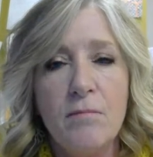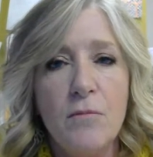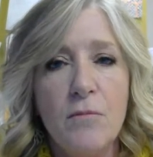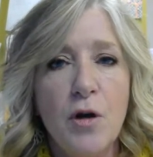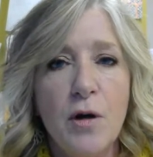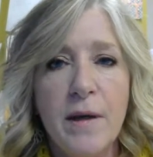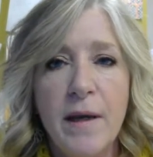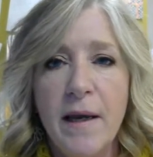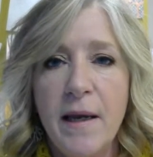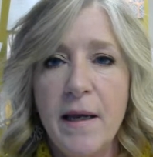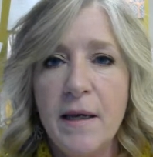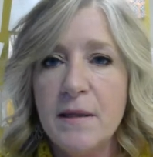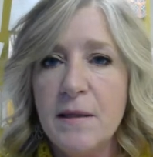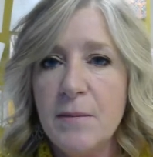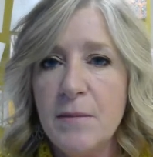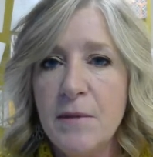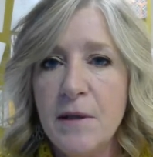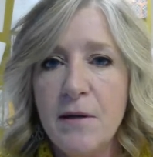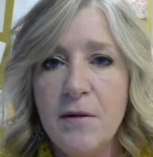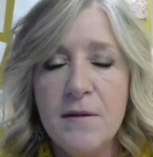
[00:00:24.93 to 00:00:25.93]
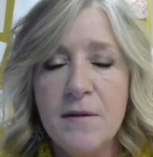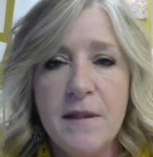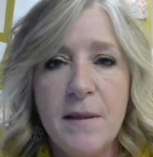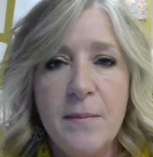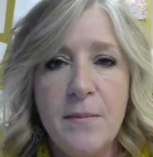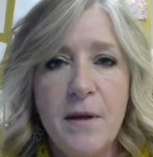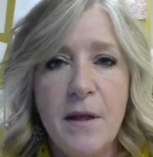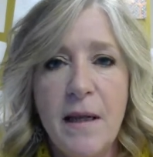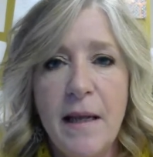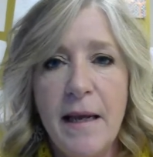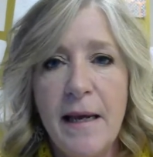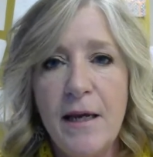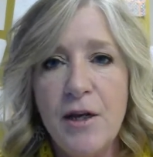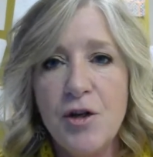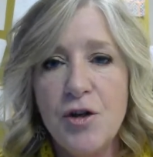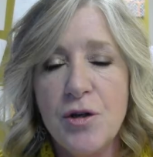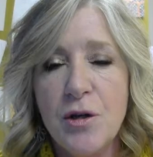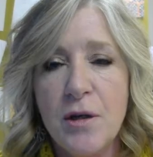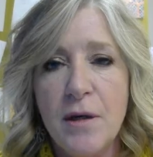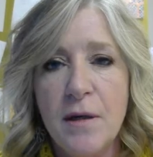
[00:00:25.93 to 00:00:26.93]
Looking at some little
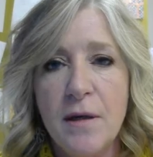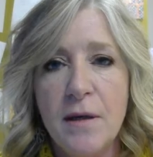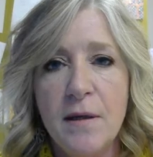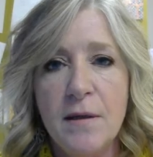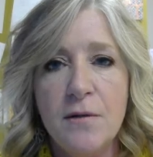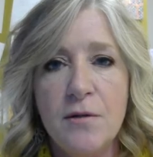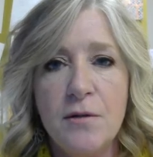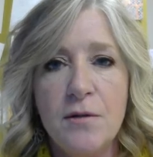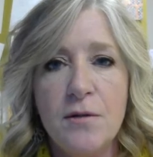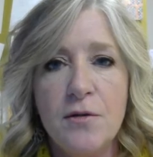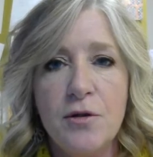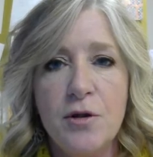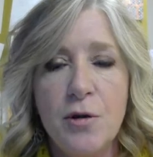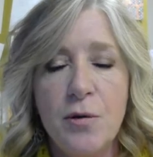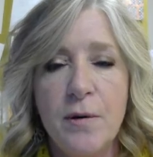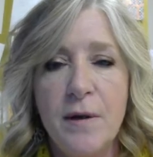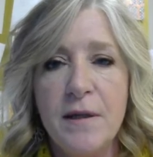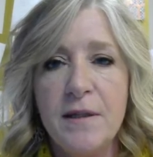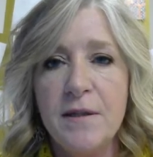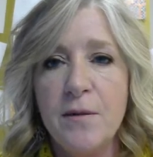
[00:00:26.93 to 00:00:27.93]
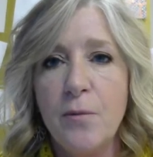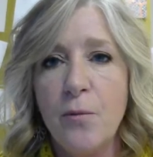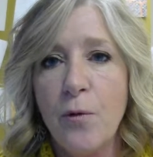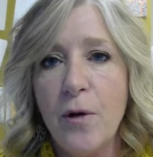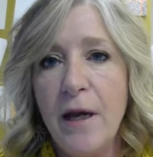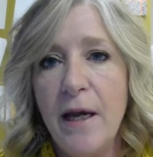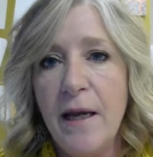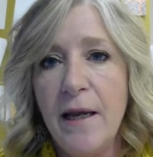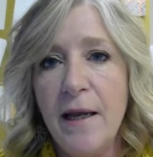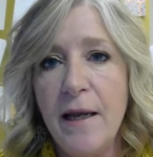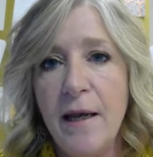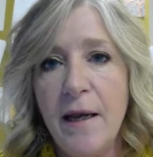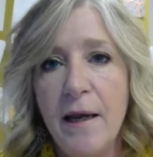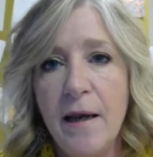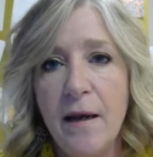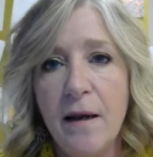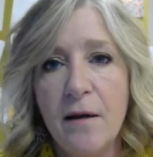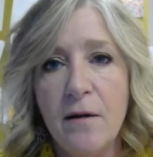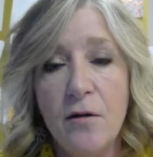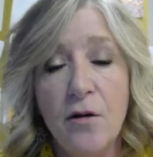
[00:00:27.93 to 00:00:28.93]
simulations, doing some
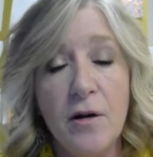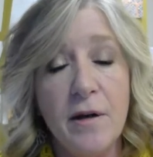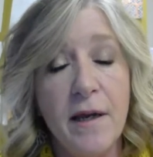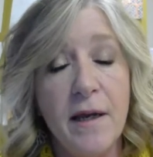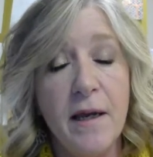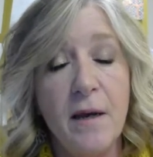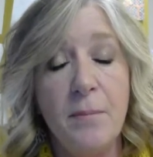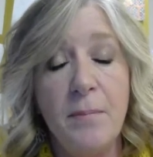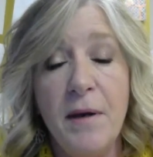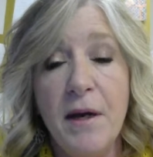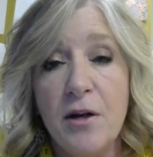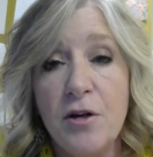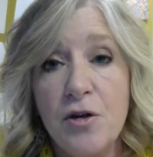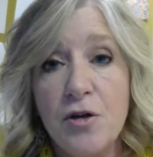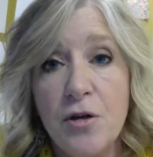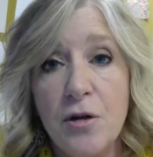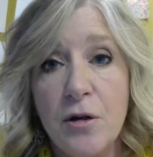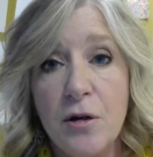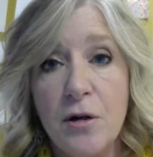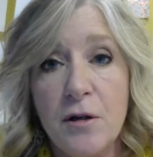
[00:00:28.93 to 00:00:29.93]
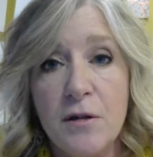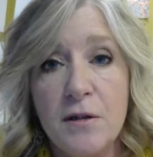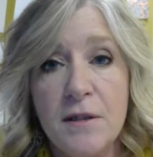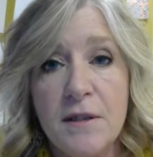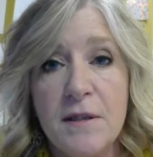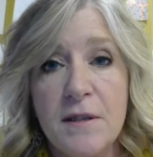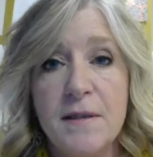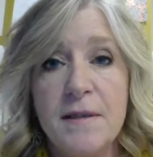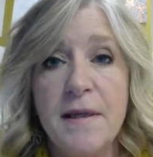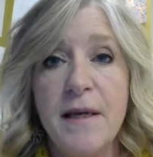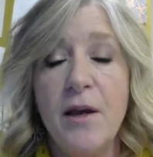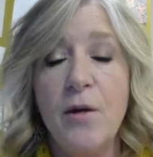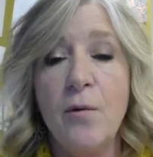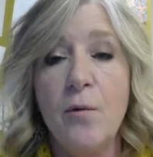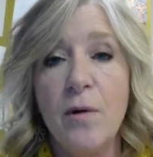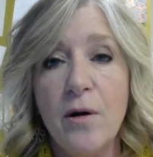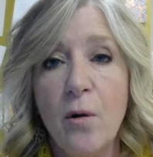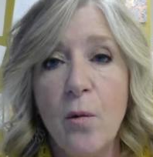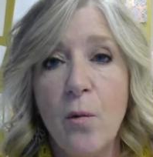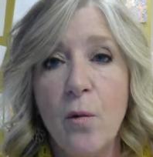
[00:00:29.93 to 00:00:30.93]
reading, looking at pictures and seeing
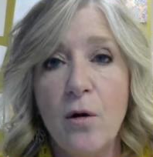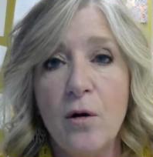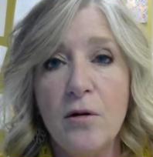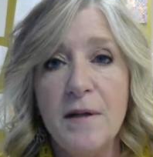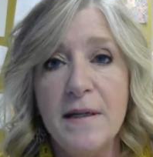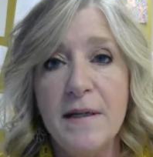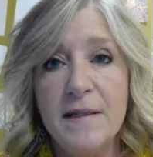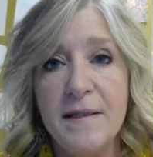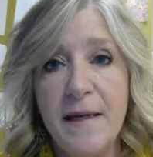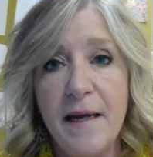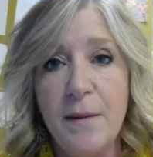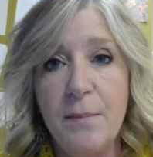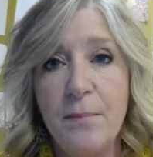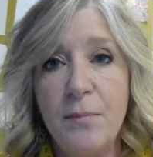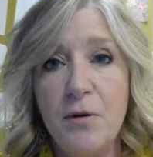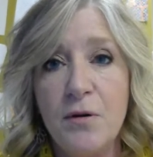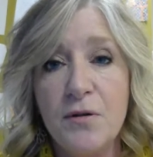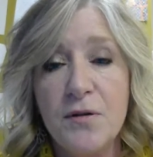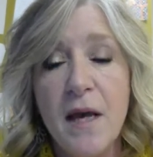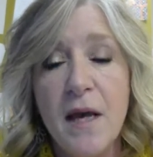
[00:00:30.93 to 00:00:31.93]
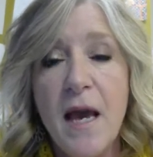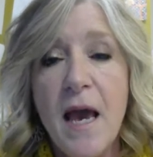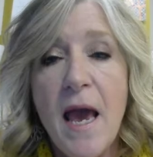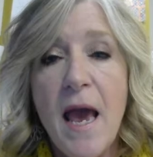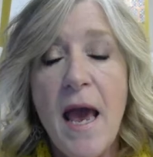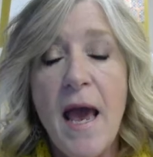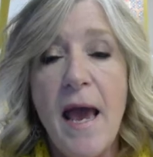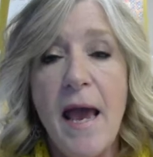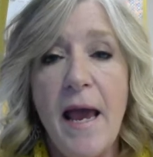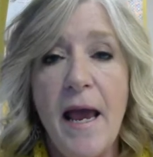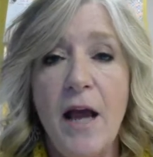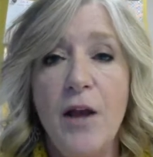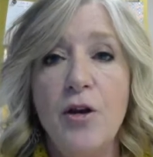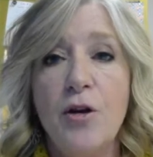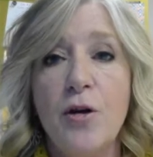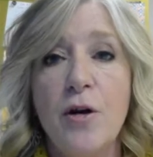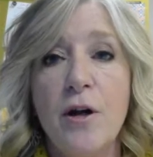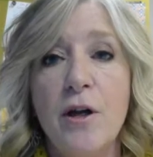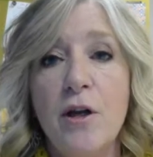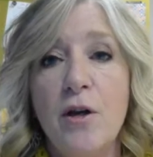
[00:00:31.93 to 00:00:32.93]
real world examples, and
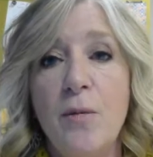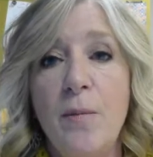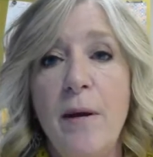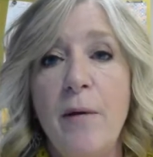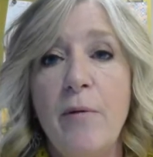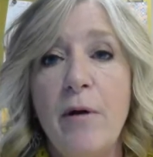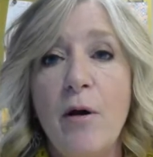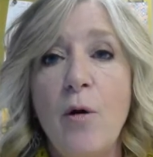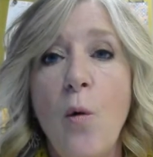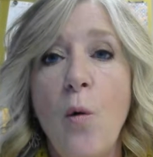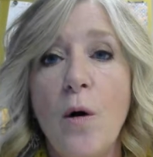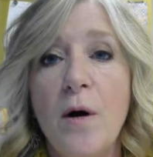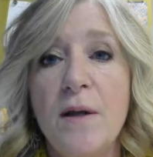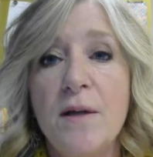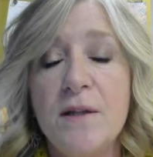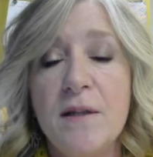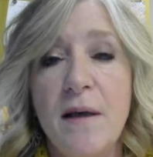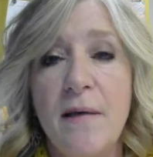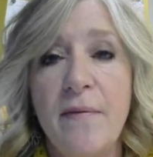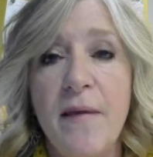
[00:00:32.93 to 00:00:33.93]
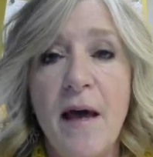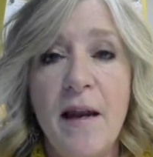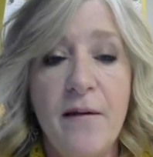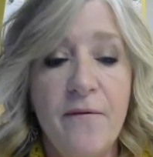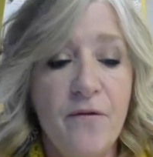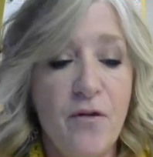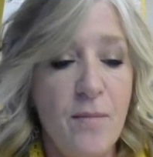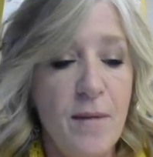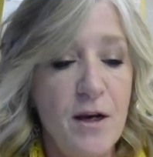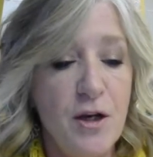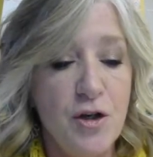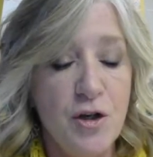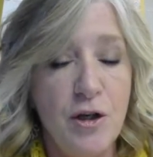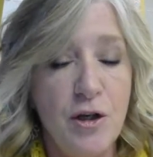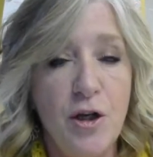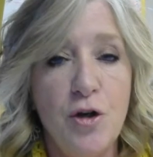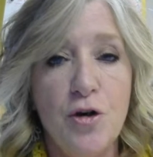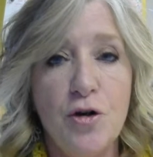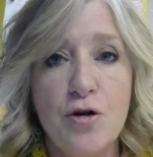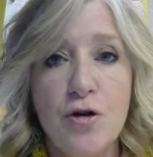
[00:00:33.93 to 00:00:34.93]
you're going to be recording that information
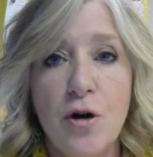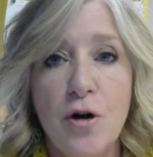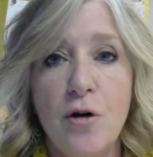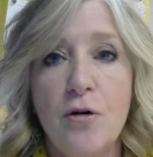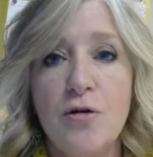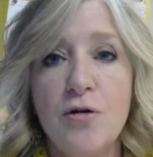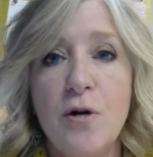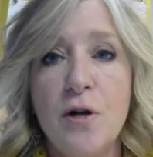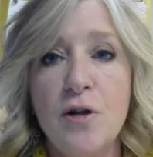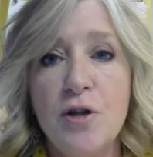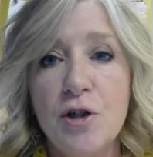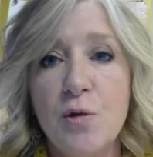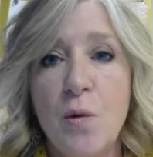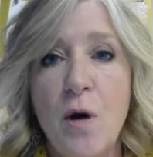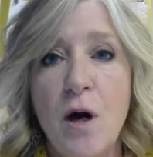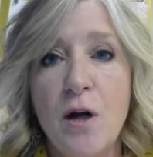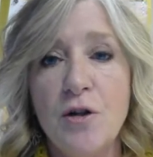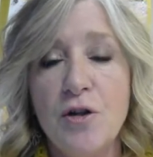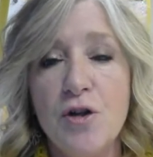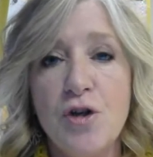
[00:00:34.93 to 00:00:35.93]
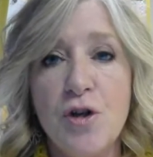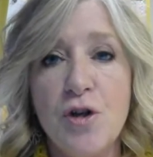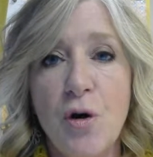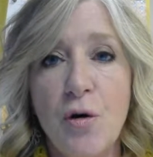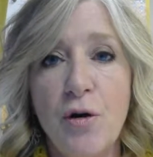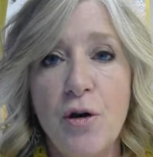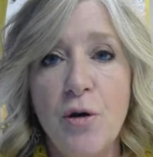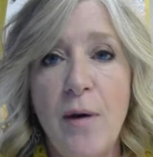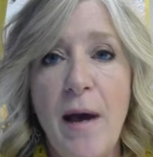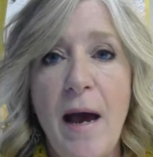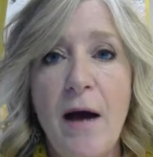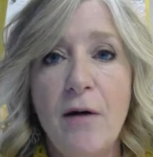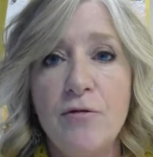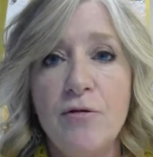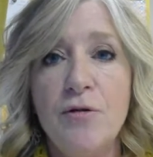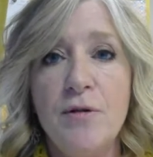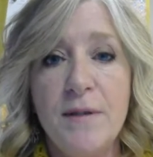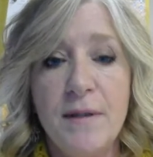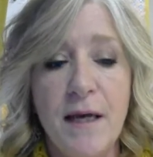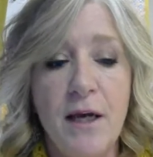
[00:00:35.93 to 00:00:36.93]
in your journal. So I just want to show you how
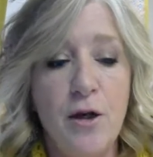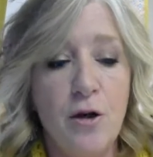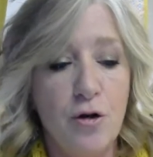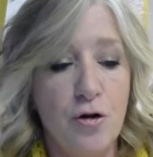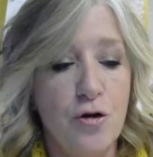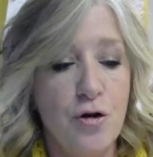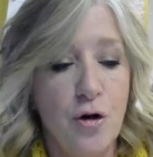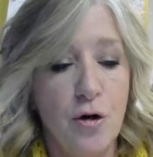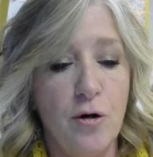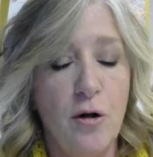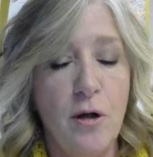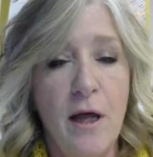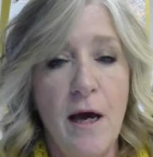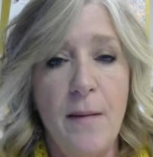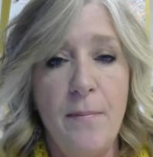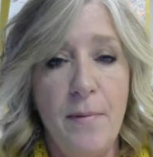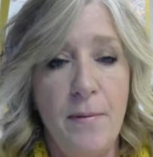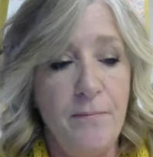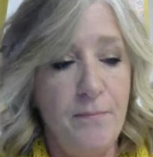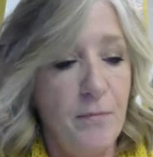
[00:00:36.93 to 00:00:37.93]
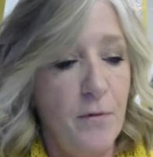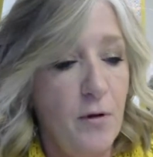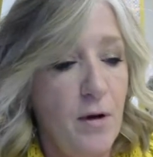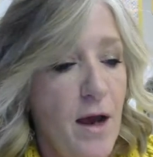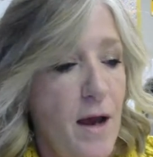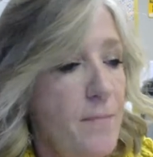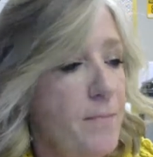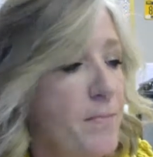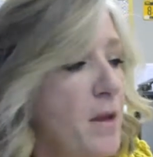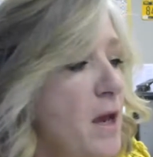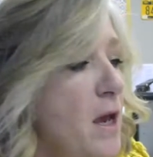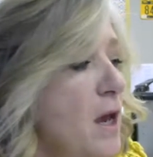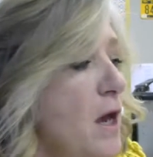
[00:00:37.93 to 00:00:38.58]
to set your journal up, okay?